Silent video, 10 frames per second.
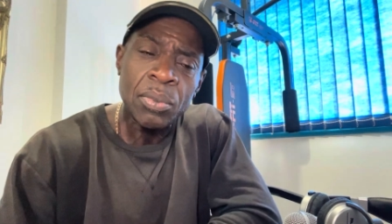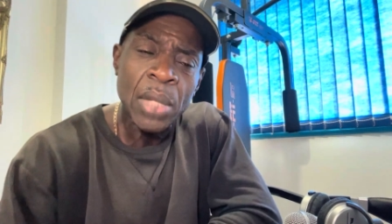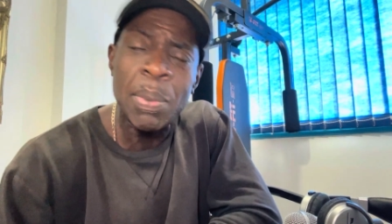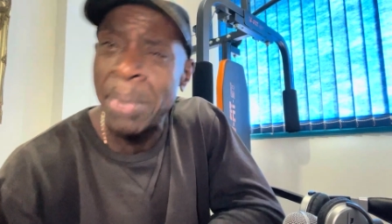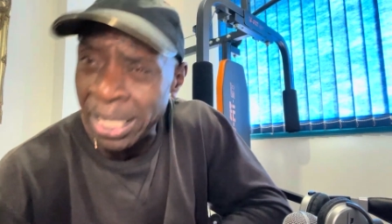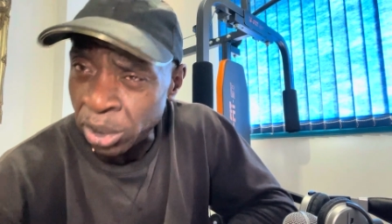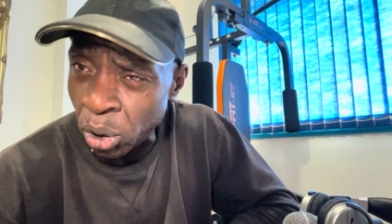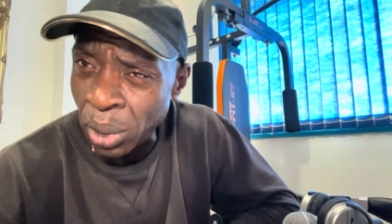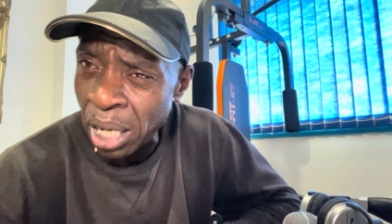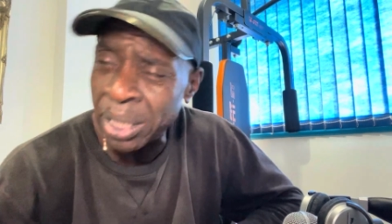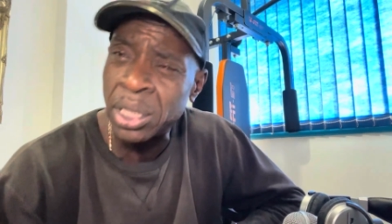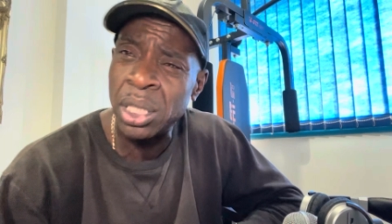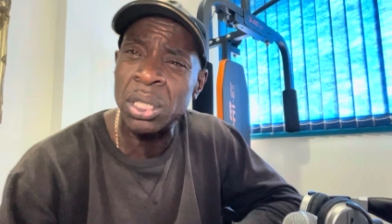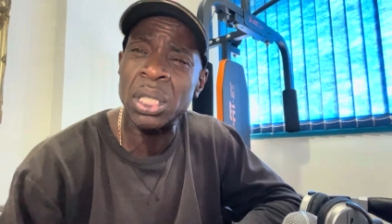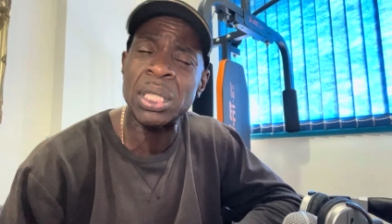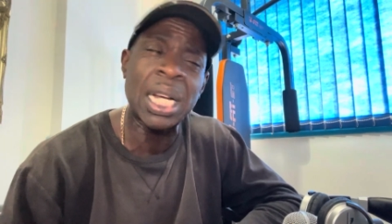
I mean, my school, where I went to, because